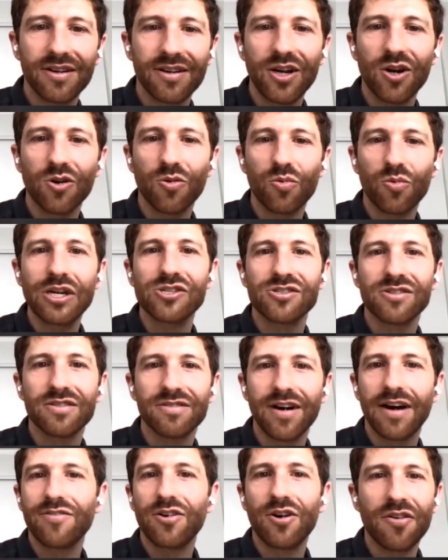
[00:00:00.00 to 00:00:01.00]
you know, reach
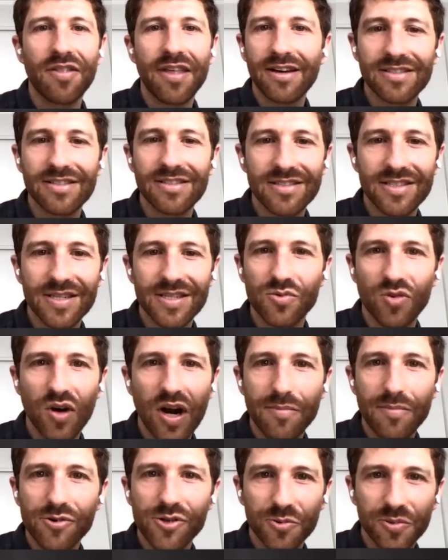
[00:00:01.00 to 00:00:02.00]
500,000
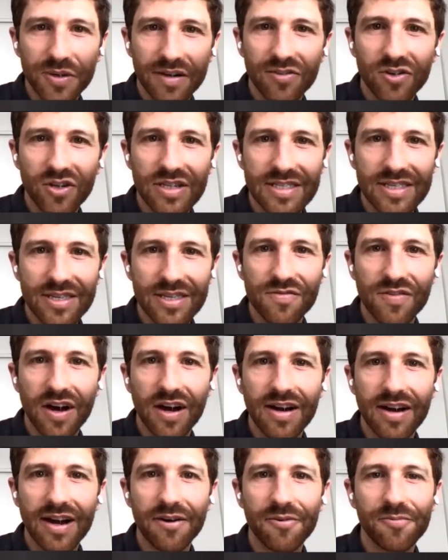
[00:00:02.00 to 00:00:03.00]
subscribers or whatever it is that you've
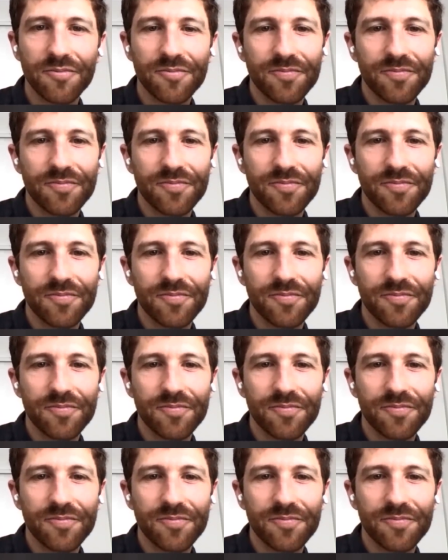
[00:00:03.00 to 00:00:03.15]
got now?